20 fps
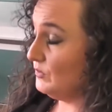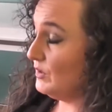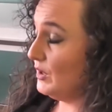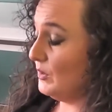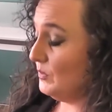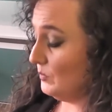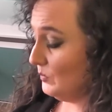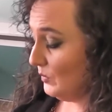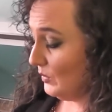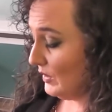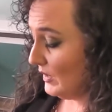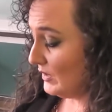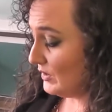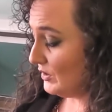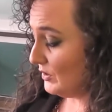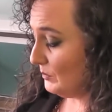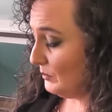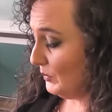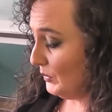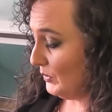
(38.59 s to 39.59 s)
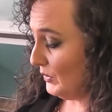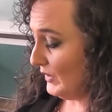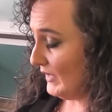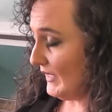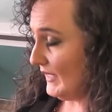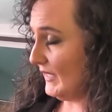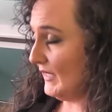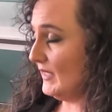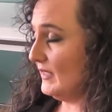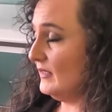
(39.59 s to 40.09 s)
You don't want to
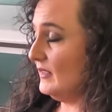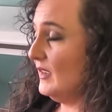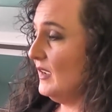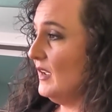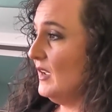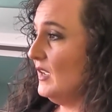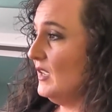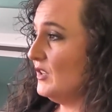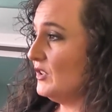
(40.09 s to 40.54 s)
put in